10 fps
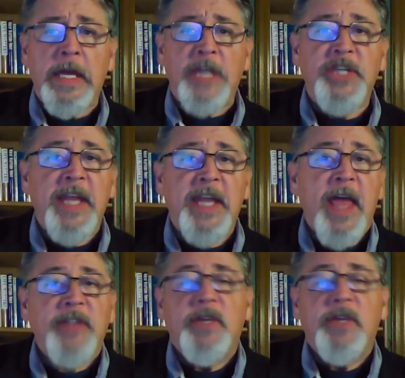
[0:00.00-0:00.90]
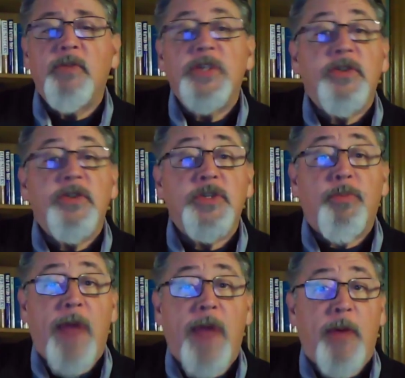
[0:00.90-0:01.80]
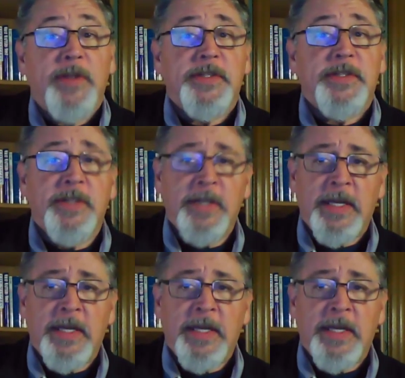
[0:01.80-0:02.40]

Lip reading: genealogy research prowess.